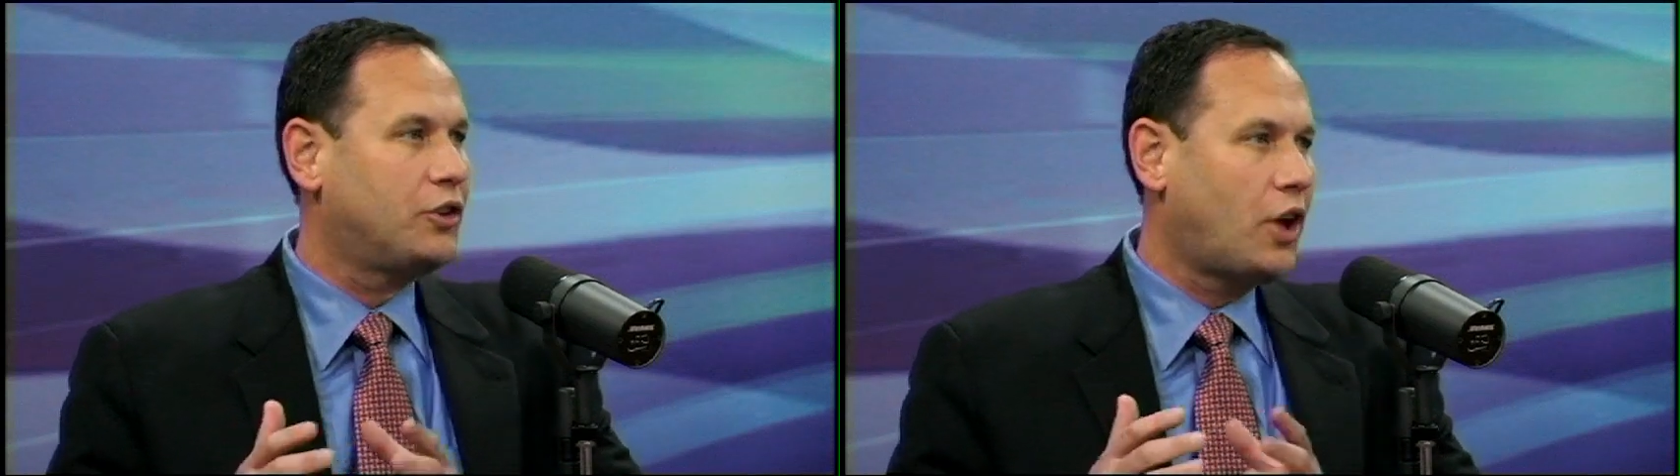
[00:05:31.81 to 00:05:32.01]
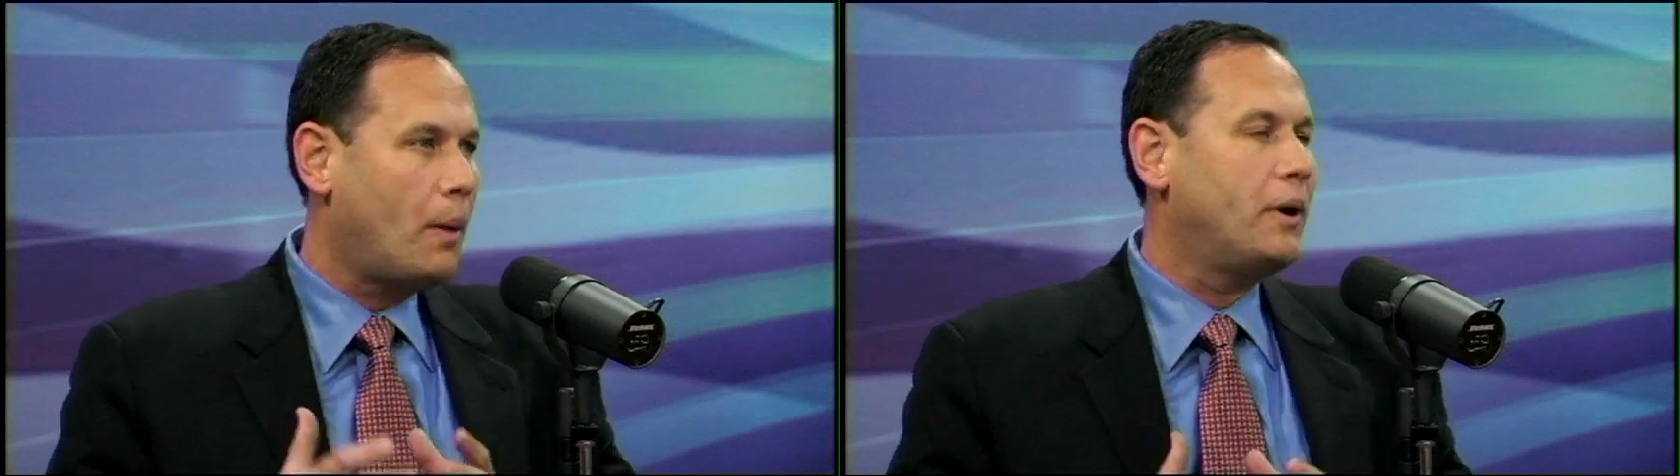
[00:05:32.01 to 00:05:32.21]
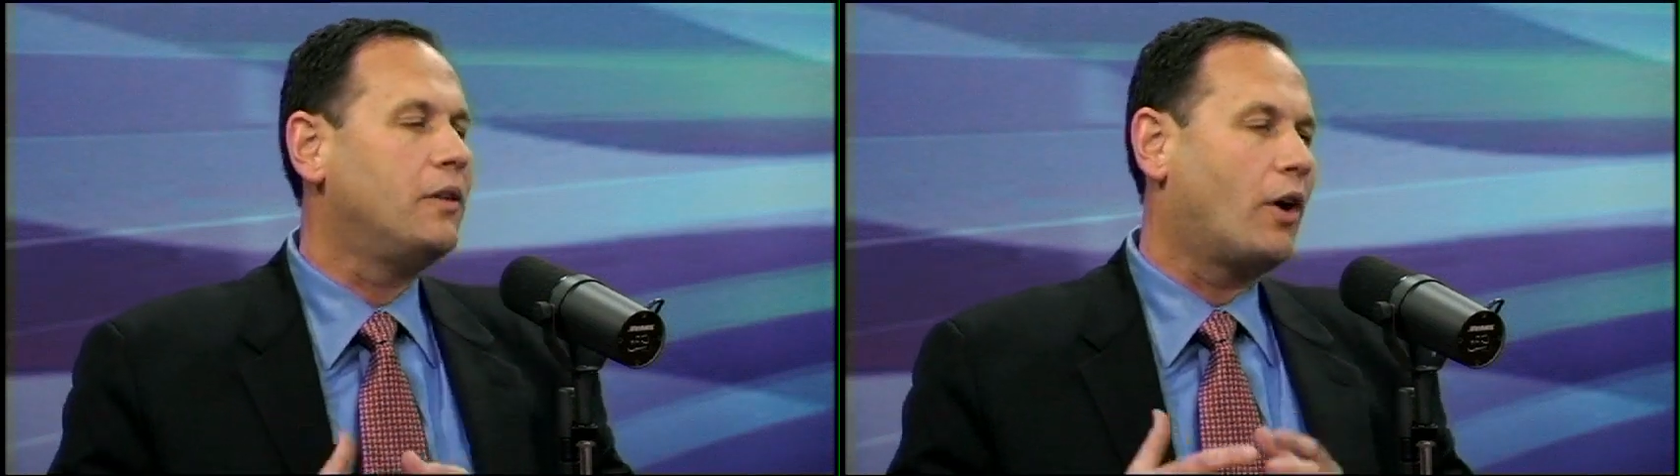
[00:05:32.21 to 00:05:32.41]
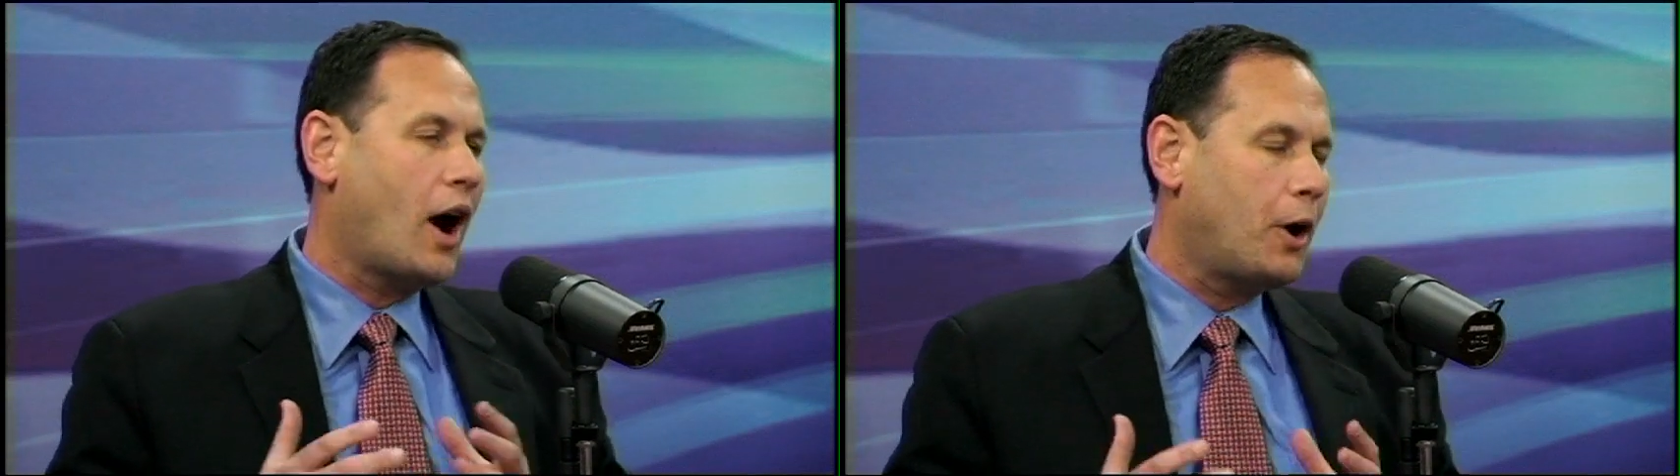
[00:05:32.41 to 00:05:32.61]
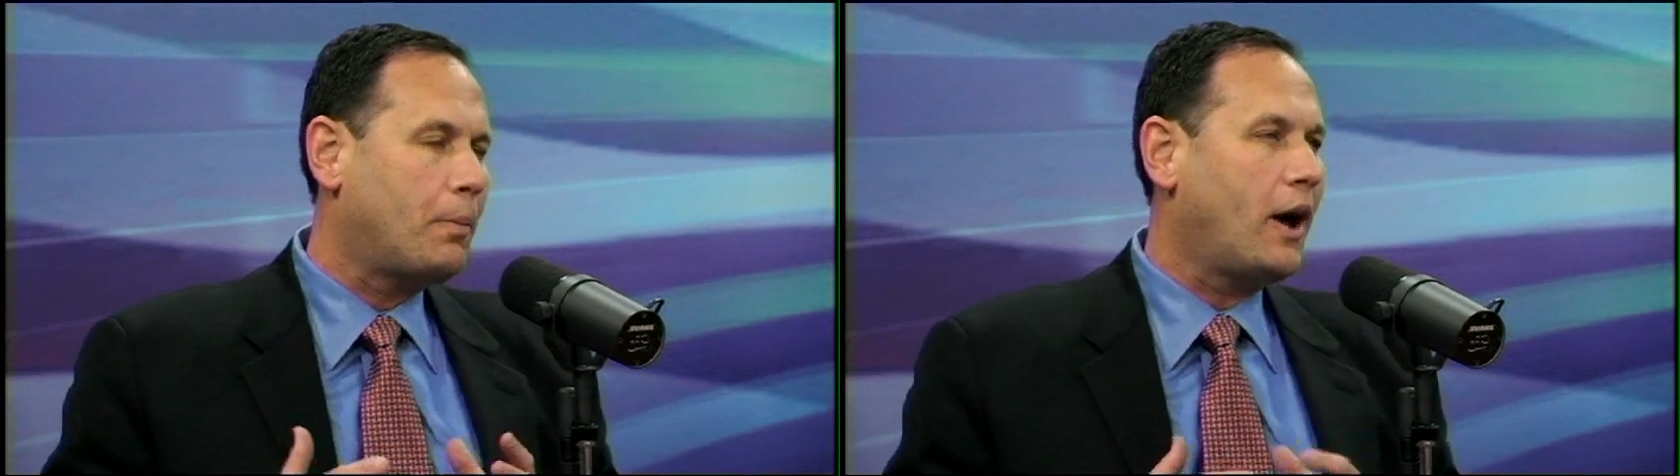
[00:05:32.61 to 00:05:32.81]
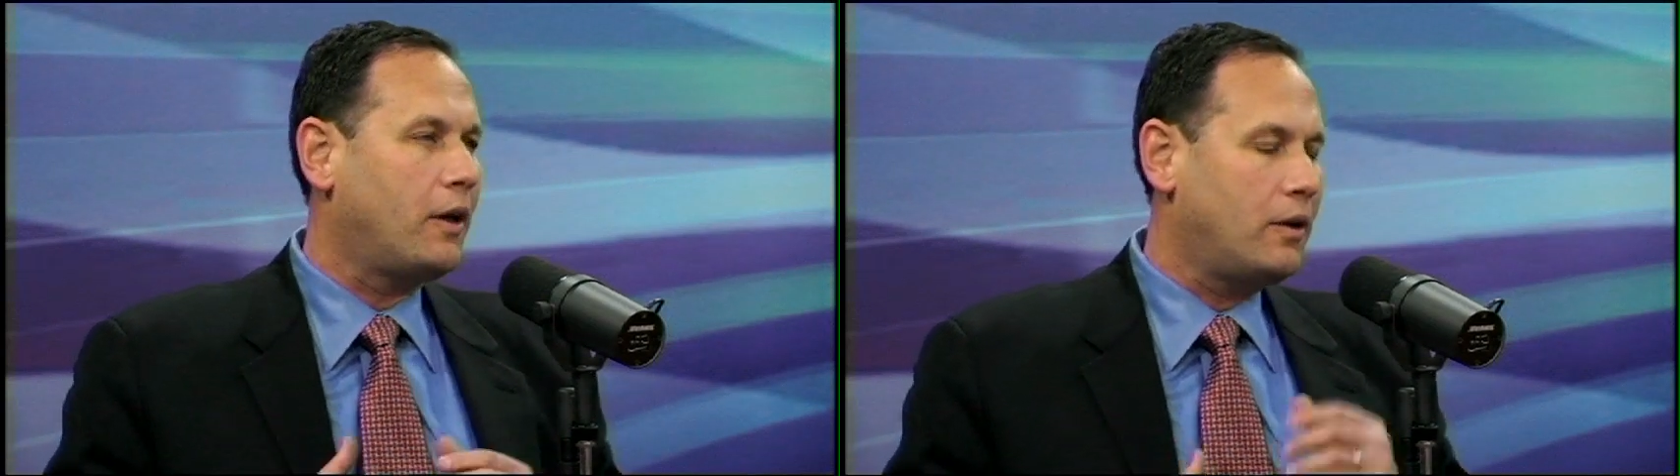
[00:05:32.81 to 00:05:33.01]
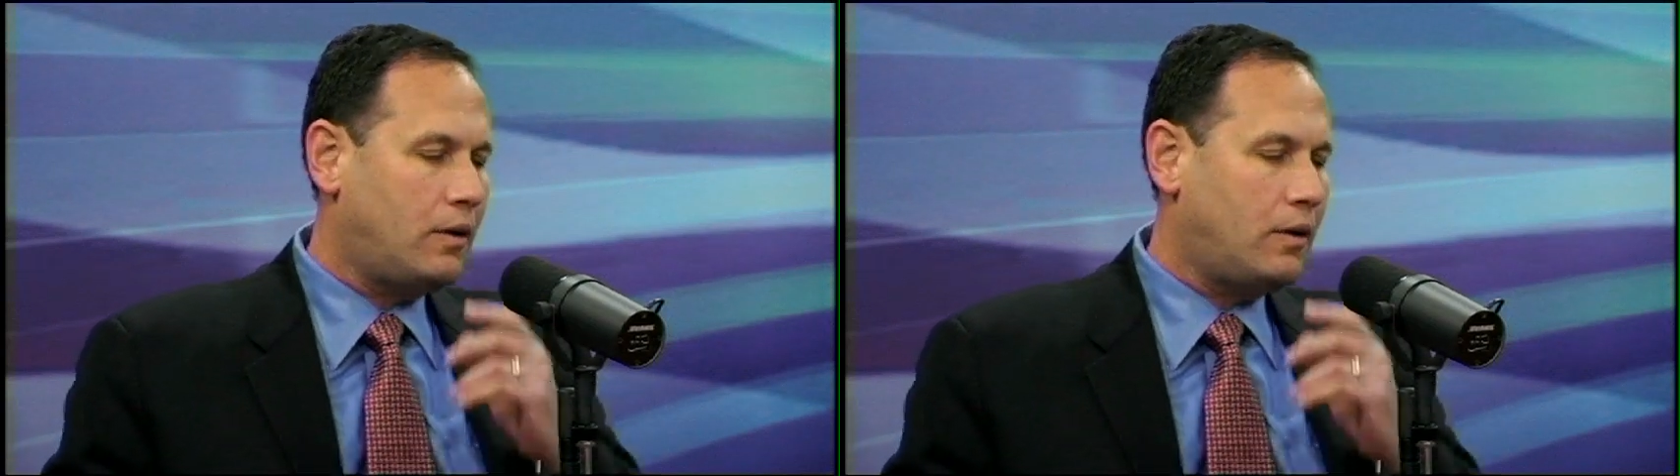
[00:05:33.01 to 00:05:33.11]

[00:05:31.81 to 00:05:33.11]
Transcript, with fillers: come in. They're hired by